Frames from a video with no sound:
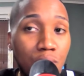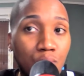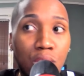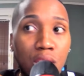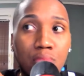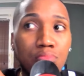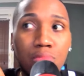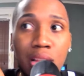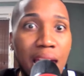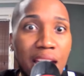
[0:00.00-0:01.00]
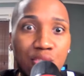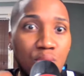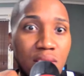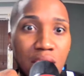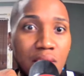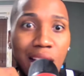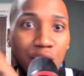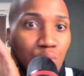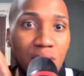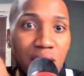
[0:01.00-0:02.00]
what the last three seasons,
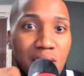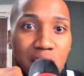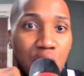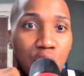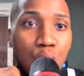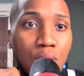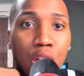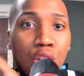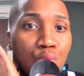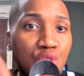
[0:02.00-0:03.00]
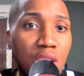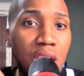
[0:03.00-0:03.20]
like three seasons ago with the OG